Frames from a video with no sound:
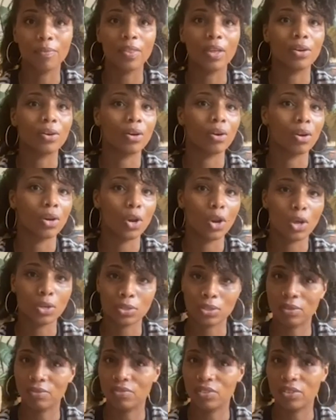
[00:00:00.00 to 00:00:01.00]
There are
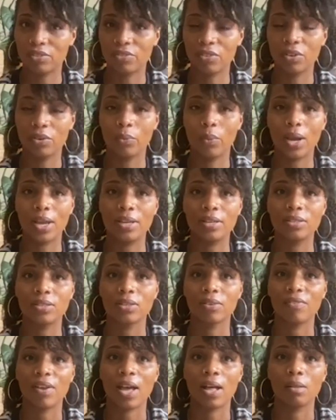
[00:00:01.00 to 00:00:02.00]
lots of different ways
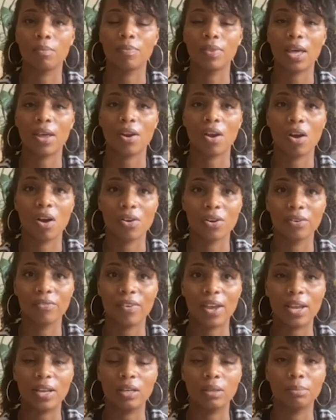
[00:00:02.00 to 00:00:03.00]
of help that are
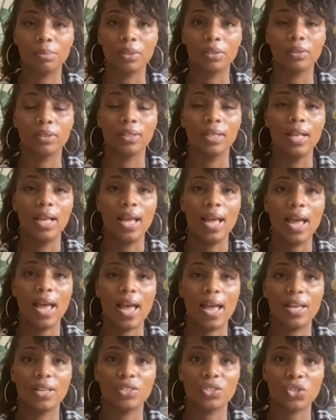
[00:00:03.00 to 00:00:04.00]
available
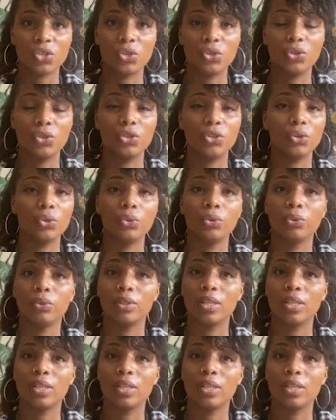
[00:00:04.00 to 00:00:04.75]
to you.